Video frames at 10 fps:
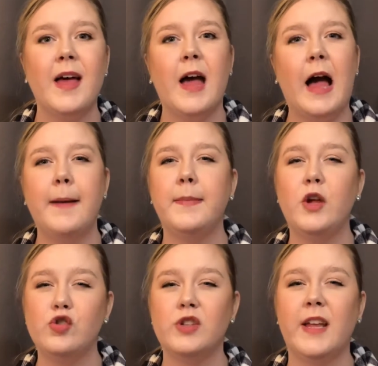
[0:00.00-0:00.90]
I'm
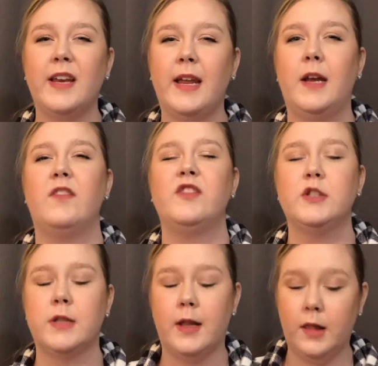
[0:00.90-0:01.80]
usually in need of
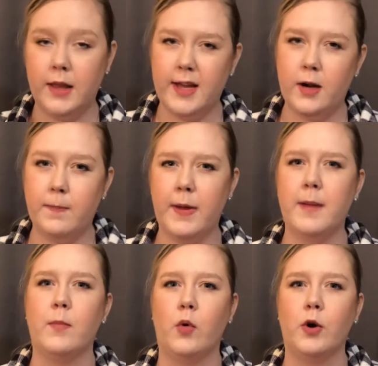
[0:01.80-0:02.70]
just a little bit
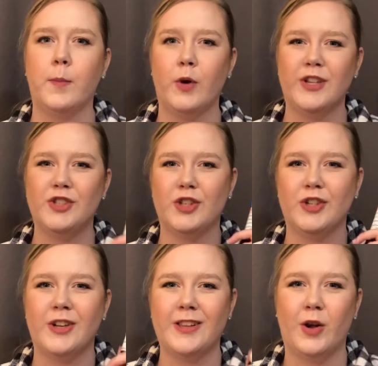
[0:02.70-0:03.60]
more moisture,
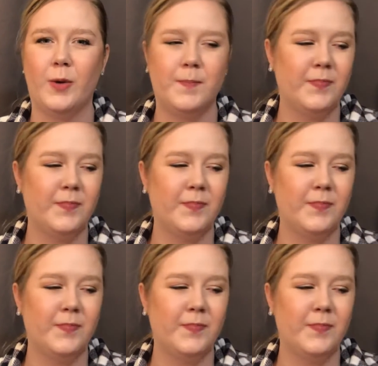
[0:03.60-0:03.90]
so